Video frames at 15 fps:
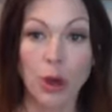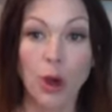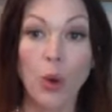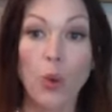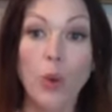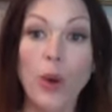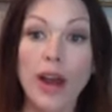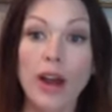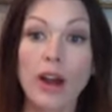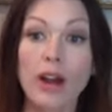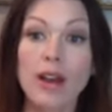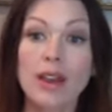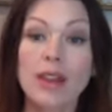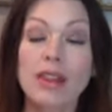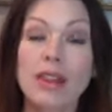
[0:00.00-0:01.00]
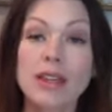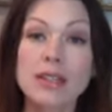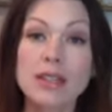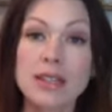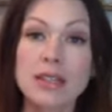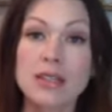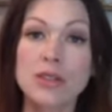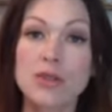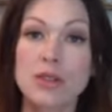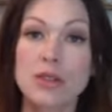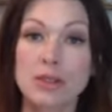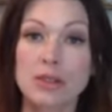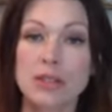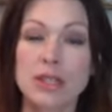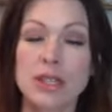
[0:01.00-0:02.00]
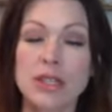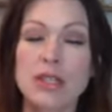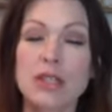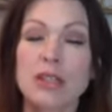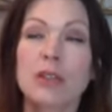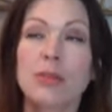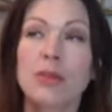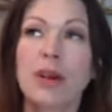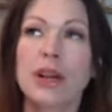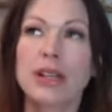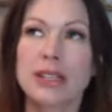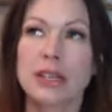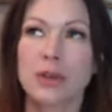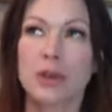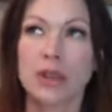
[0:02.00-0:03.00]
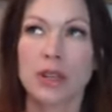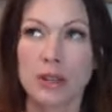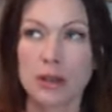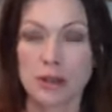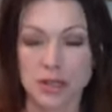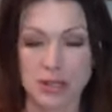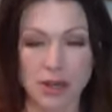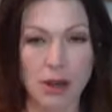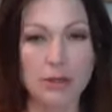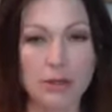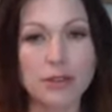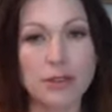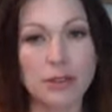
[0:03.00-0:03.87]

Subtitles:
where this is still present within yourself.